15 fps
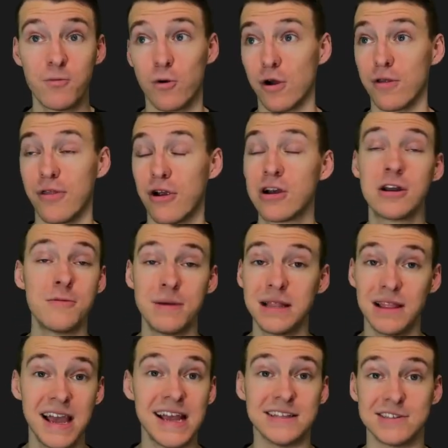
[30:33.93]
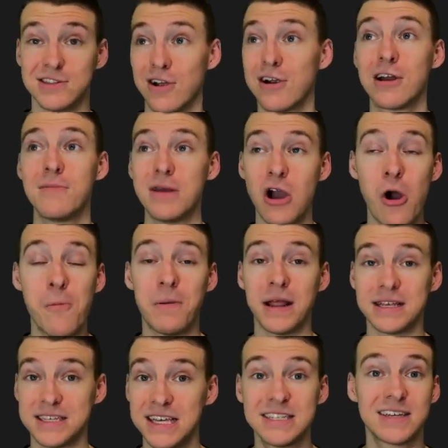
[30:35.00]
where they're going to be lanes, they're going to be
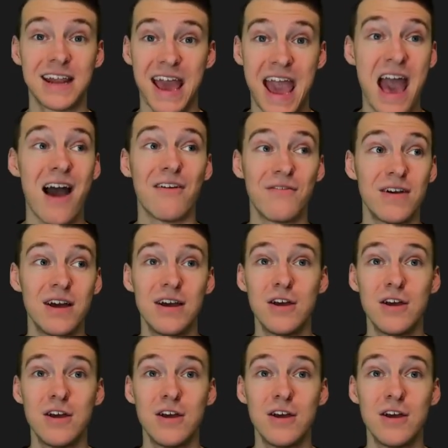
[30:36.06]
openings. He's going to have,